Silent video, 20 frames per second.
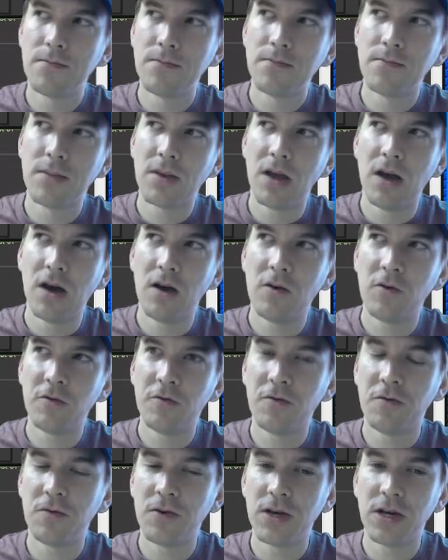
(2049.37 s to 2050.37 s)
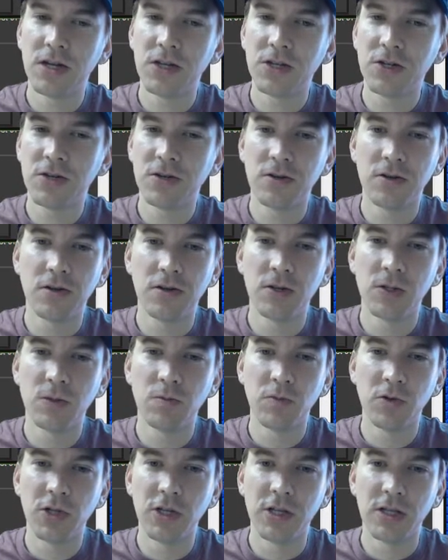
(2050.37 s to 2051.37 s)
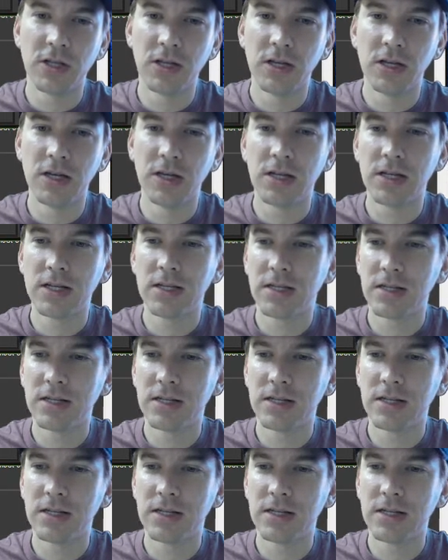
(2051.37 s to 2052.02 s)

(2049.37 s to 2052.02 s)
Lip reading: How fast should this bullet get?